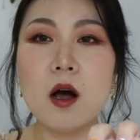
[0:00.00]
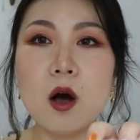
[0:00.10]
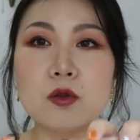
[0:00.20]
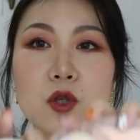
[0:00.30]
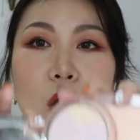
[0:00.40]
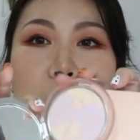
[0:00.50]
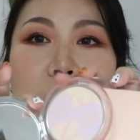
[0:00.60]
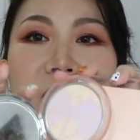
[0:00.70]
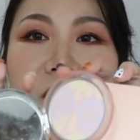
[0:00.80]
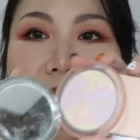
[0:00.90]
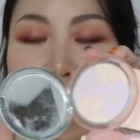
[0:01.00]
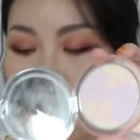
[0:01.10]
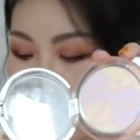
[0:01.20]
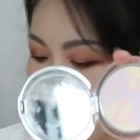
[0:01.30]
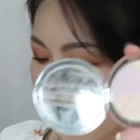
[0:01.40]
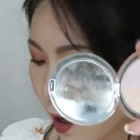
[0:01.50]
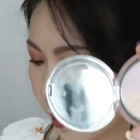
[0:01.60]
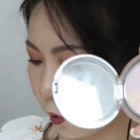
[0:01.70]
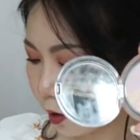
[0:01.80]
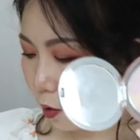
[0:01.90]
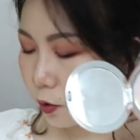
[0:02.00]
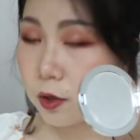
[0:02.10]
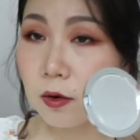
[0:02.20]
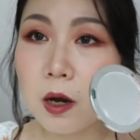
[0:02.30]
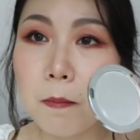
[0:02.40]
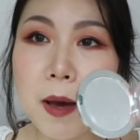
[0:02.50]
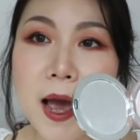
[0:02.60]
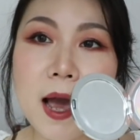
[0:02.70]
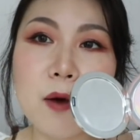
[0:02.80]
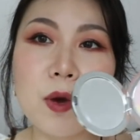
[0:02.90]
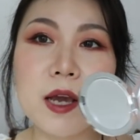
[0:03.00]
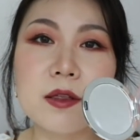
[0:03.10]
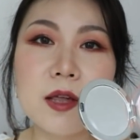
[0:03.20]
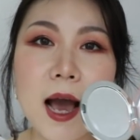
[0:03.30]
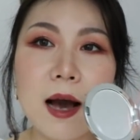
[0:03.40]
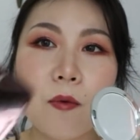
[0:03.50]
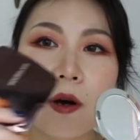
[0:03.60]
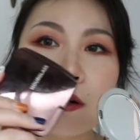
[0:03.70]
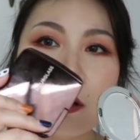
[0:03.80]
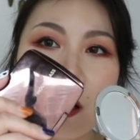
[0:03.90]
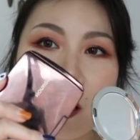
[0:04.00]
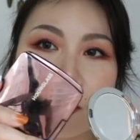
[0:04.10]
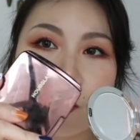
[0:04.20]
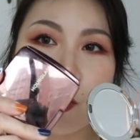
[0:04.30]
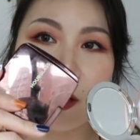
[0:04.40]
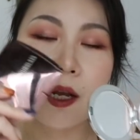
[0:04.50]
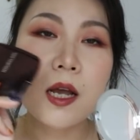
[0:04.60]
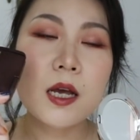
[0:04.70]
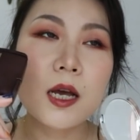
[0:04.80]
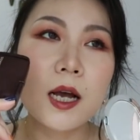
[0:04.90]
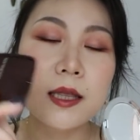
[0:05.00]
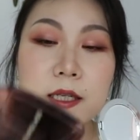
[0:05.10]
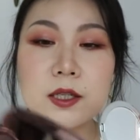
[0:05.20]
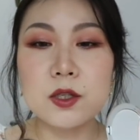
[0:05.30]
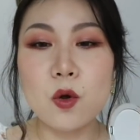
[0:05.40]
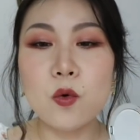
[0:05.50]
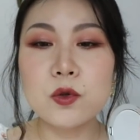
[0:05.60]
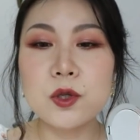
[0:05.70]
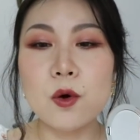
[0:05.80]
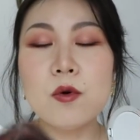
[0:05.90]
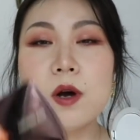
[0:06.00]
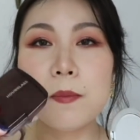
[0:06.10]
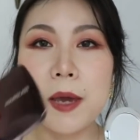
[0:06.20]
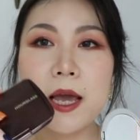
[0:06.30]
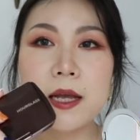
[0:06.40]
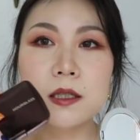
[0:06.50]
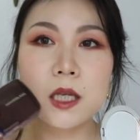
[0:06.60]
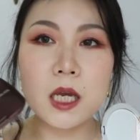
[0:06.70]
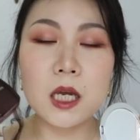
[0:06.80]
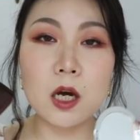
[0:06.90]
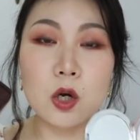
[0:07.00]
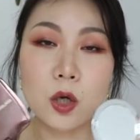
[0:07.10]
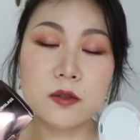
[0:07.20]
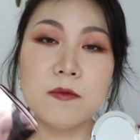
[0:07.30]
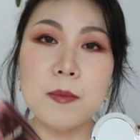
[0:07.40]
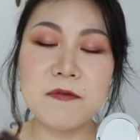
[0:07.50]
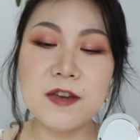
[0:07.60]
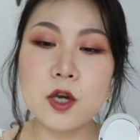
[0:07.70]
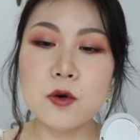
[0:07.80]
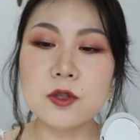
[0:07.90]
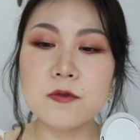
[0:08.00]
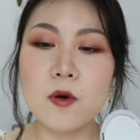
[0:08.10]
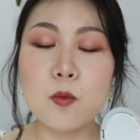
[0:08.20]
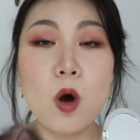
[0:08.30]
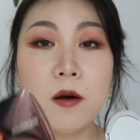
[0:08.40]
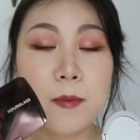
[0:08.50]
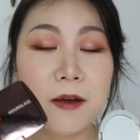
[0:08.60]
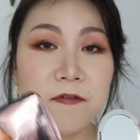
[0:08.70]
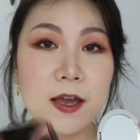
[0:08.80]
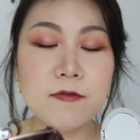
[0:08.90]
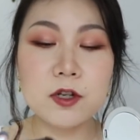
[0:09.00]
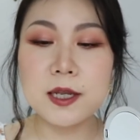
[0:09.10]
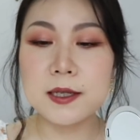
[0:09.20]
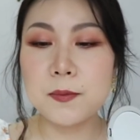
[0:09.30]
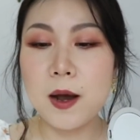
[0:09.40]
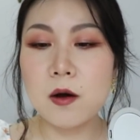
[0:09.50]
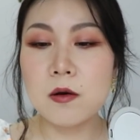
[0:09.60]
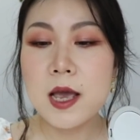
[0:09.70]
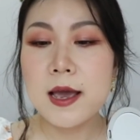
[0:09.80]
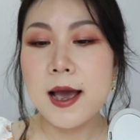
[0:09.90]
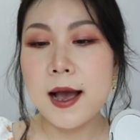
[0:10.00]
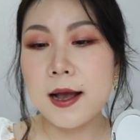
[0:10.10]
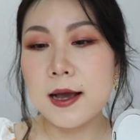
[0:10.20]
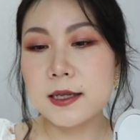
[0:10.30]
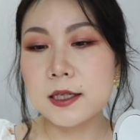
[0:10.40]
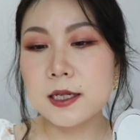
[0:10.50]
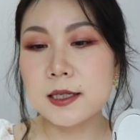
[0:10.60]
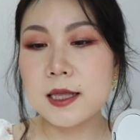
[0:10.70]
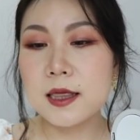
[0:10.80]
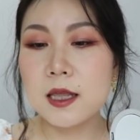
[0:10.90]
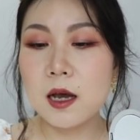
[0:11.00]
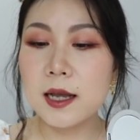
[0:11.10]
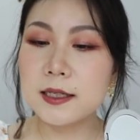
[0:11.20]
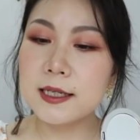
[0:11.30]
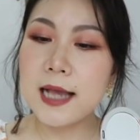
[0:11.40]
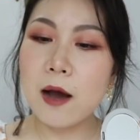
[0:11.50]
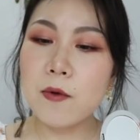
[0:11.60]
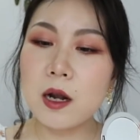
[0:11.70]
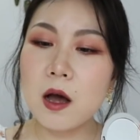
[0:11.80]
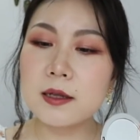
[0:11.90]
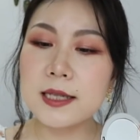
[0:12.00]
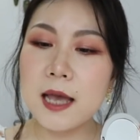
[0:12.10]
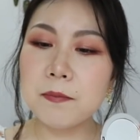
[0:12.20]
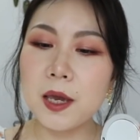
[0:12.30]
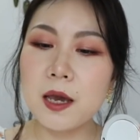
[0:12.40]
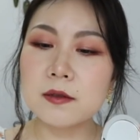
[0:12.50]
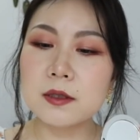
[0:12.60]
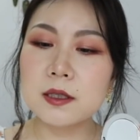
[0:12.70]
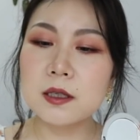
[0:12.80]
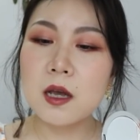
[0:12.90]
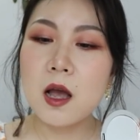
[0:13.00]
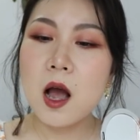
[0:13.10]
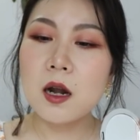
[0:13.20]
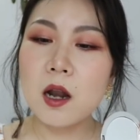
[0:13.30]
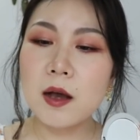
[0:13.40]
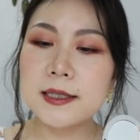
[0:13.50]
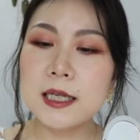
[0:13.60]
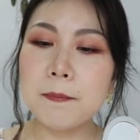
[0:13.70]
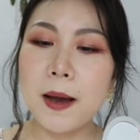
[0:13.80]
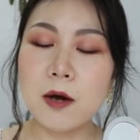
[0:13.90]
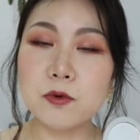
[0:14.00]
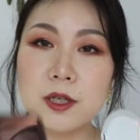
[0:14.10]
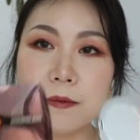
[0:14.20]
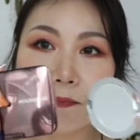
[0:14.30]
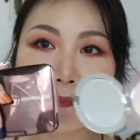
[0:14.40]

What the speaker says: On top of this two, I will also compare with our Gloss one. This is also appeared in a lot of my videos from one of my favorites as well. It is Hourglass Ambient Lighting Powder.